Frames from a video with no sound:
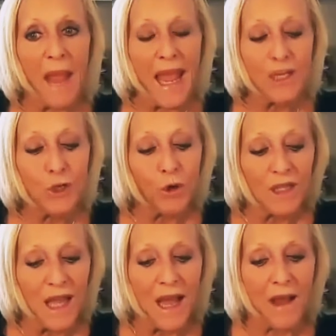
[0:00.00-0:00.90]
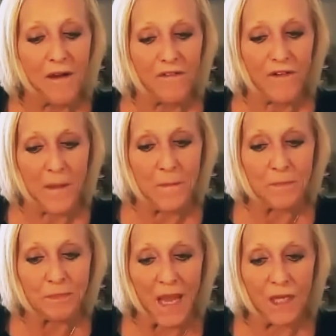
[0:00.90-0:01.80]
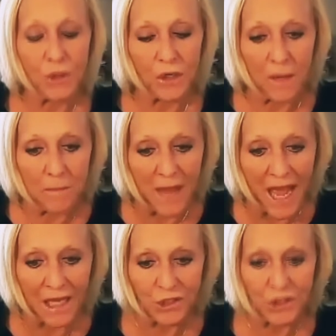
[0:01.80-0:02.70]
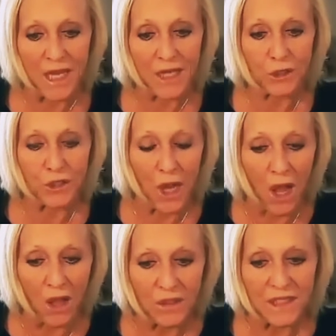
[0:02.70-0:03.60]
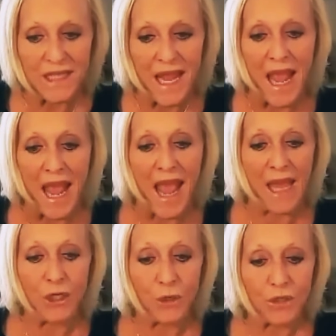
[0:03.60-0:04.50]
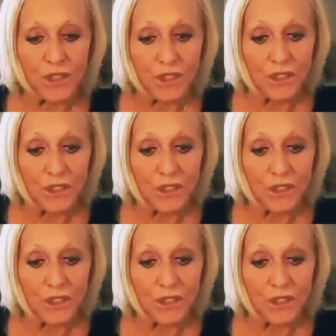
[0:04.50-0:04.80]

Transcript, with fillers: and your love and your compassion and your tolerance and your